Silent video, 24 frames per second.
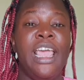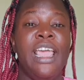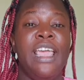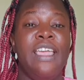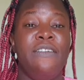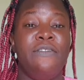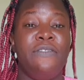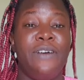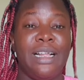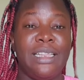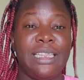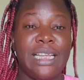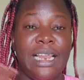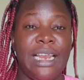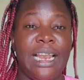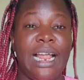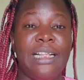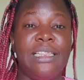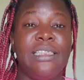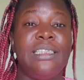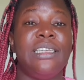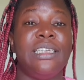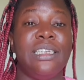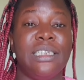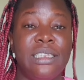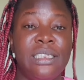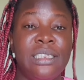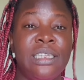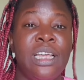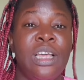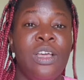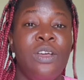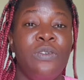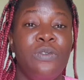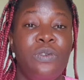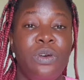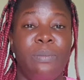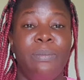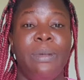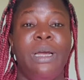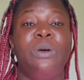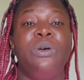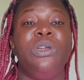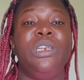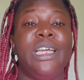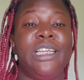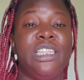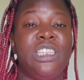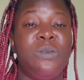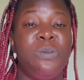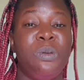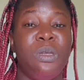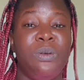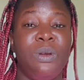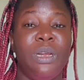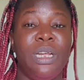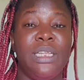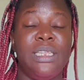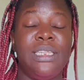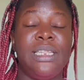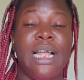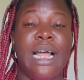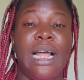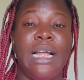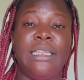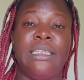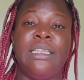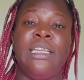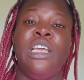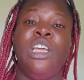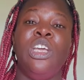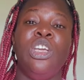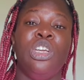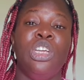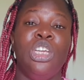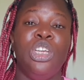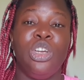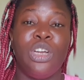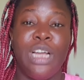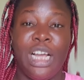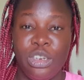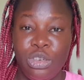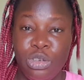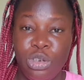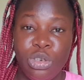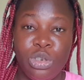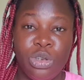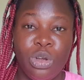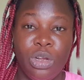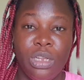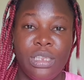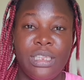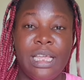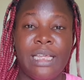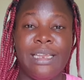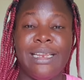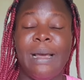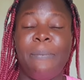In fact, I learned it from my own experience that you can shoot content.